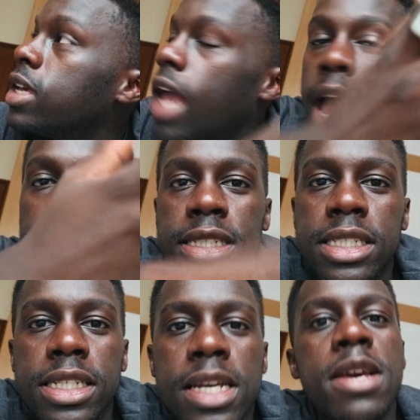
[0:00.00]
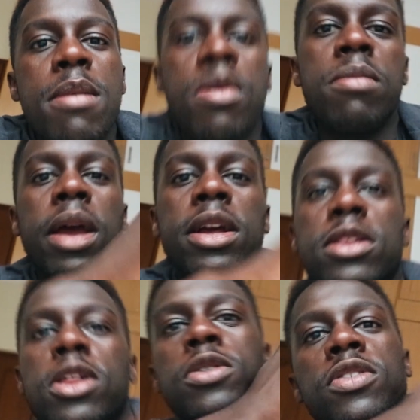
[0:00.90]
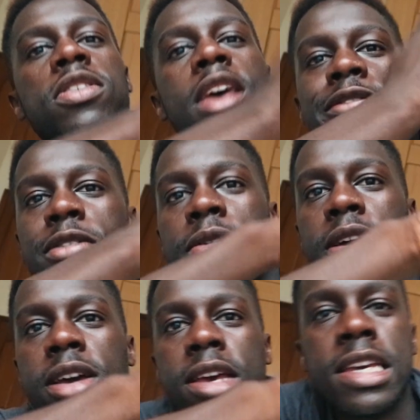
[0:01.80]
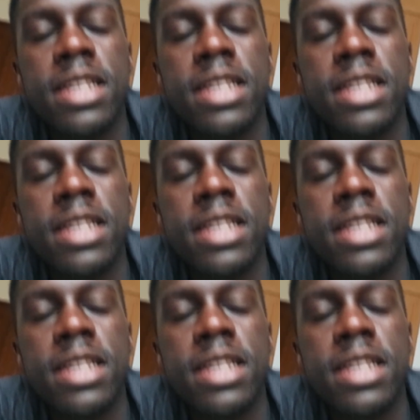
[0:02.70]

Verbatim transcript: kinda put my clothes everywhere